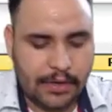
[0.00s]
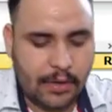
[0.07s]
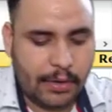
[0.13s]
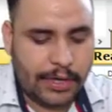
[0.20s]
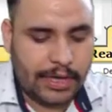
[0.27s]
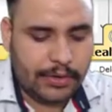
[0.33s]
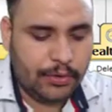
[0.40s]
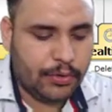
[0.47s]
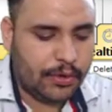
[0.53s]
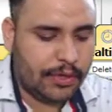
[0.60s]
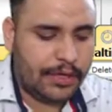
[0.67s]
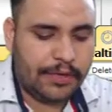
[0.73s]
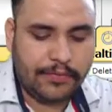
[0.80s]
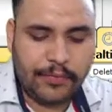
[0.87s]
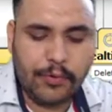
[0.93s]
Okay,
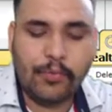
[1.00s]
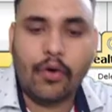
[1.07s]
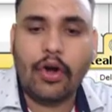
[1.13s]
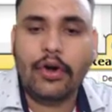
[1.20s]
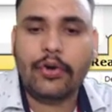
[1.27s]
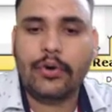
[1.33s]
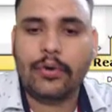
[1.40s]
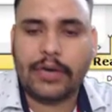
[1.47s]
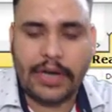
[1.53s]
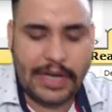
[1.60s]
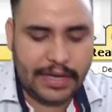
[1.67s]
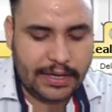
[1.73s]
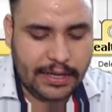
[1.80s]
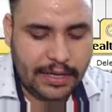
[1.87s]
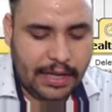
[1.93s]
if you want to
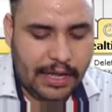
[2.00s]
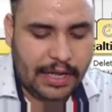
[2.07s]
try,